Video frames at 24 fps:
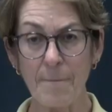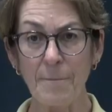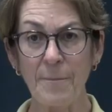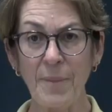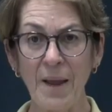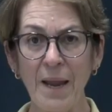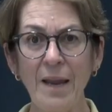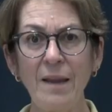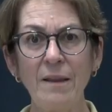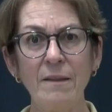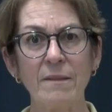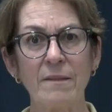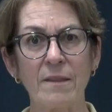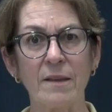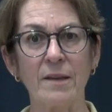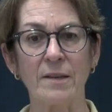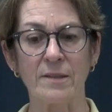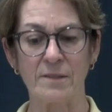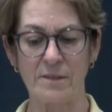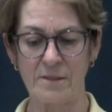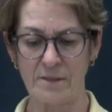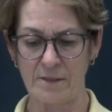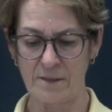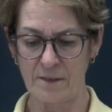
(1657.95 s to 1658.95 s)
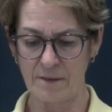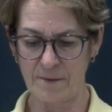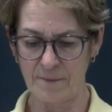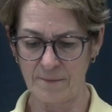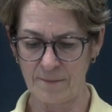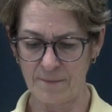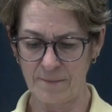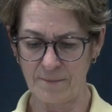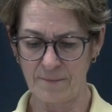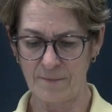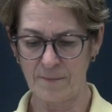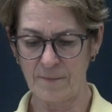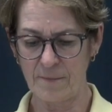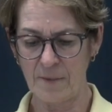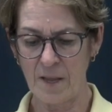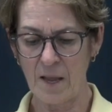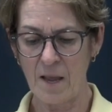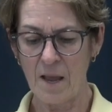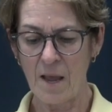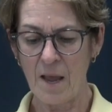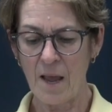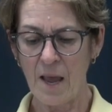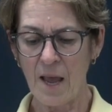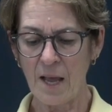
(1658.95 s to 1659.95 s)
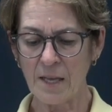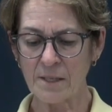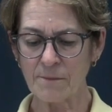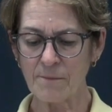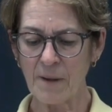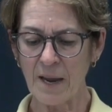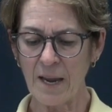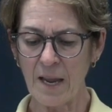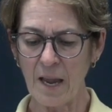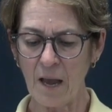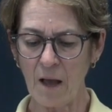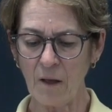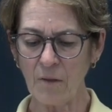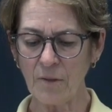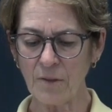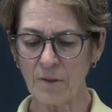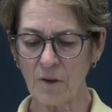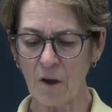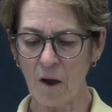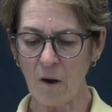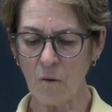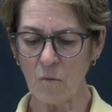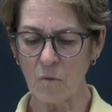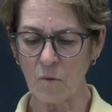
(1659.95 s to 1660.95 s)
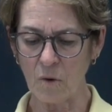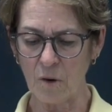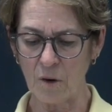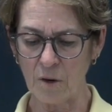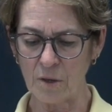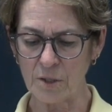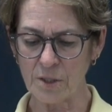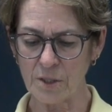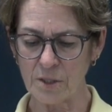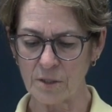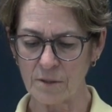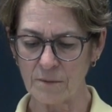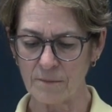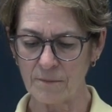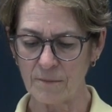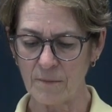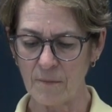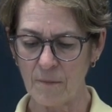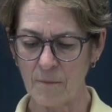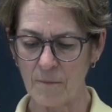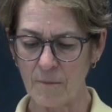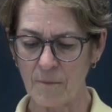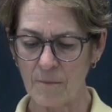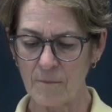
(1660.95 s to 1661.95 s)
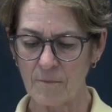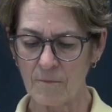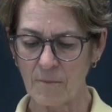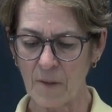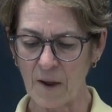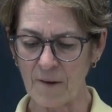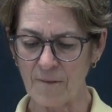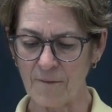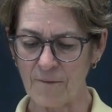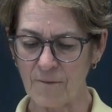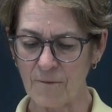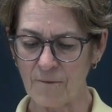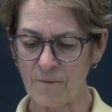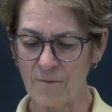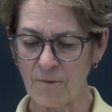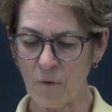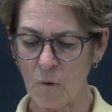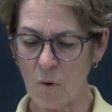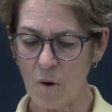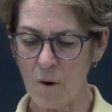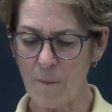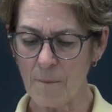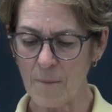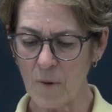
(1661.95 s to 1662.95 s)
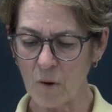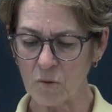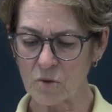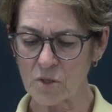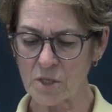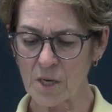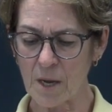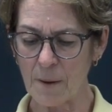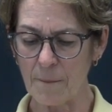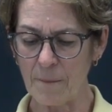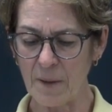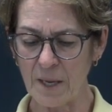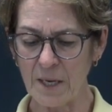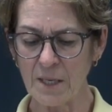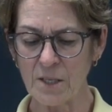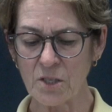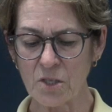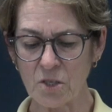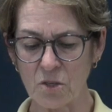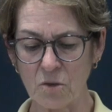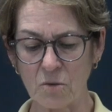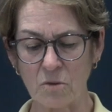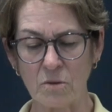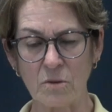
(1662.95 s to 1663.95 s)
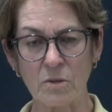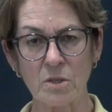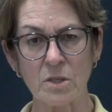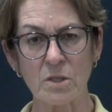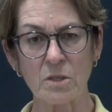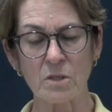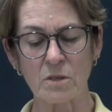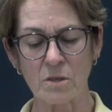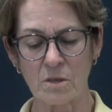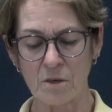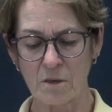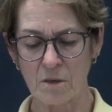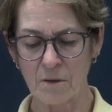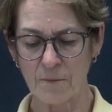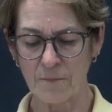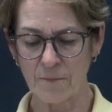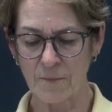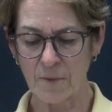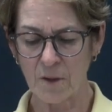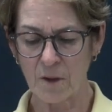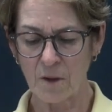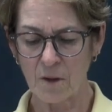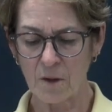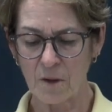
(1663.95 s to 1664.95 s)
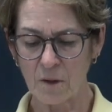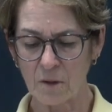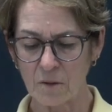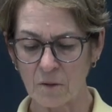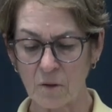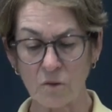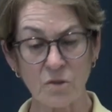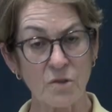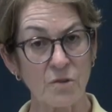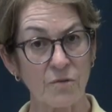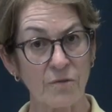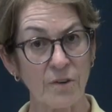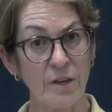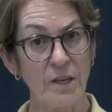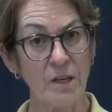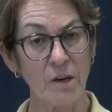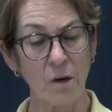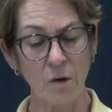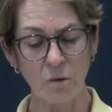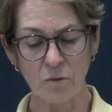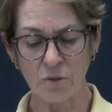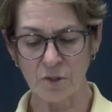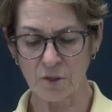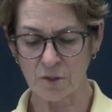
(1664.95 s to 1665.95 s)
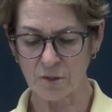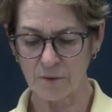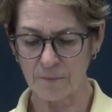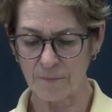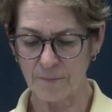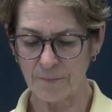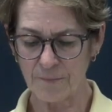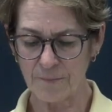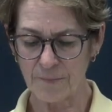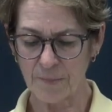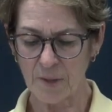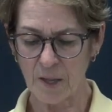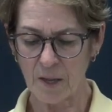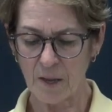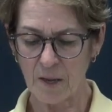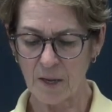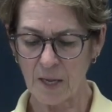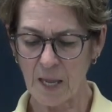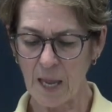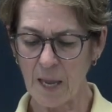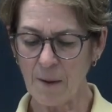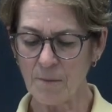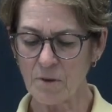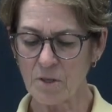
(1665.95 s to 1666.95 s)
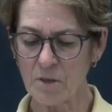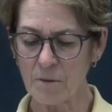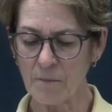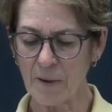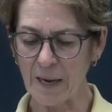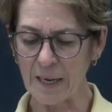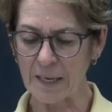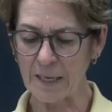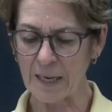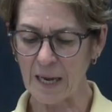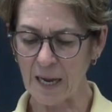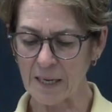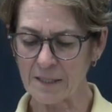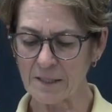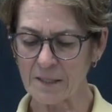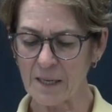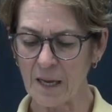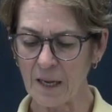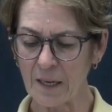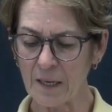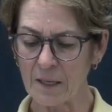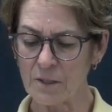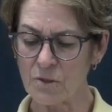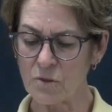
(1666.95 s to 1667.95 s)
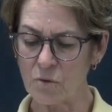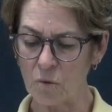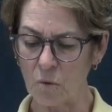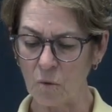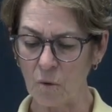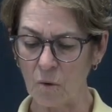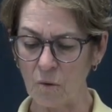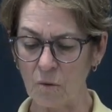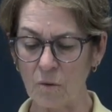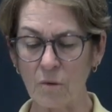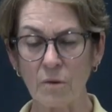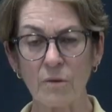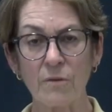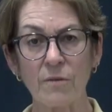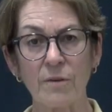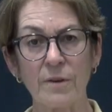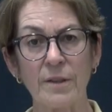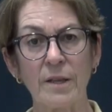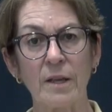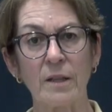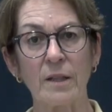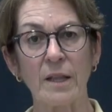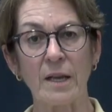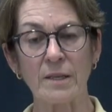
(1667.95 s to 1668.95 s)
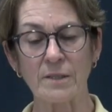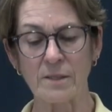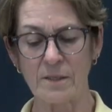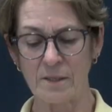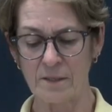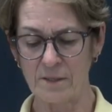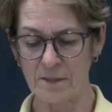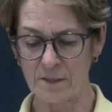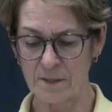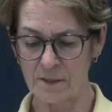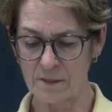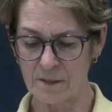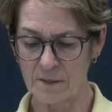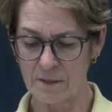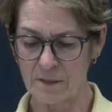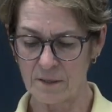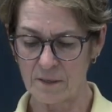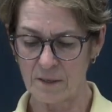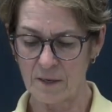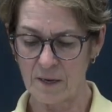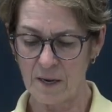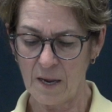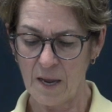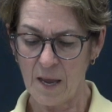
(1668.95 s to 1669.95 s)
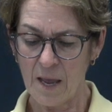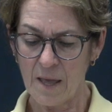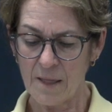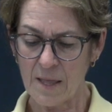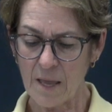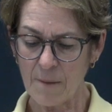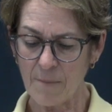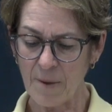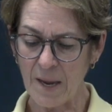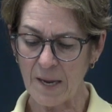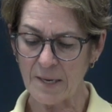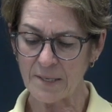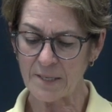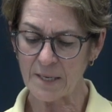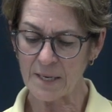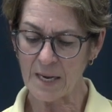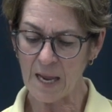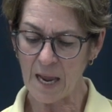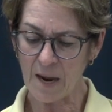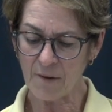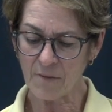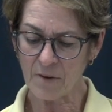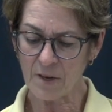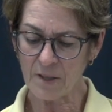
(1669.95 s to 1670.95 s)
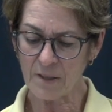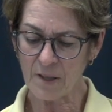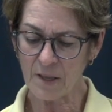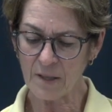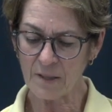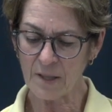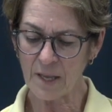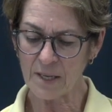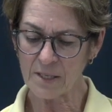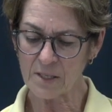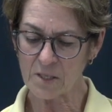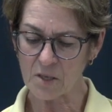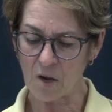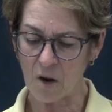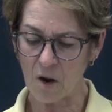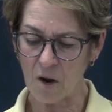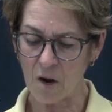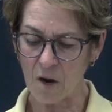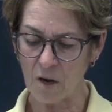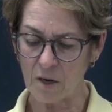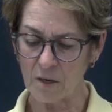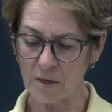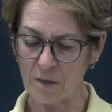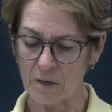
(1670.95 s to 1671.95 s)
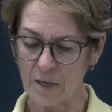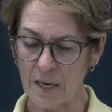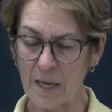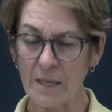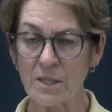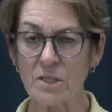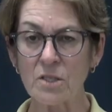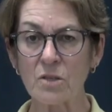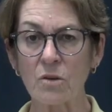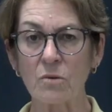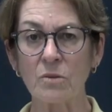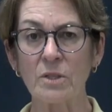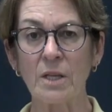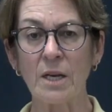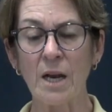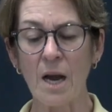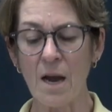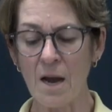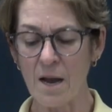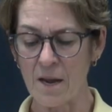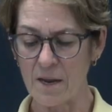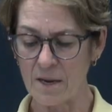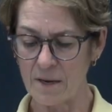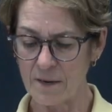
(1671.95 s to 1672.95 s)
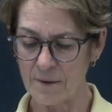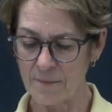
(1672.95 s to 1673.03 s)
Paint this. As my health got worse, my 4 most committed students, Los Fridos, came to my Casa Azul for their lessons. They painted everything they saw, and so did I.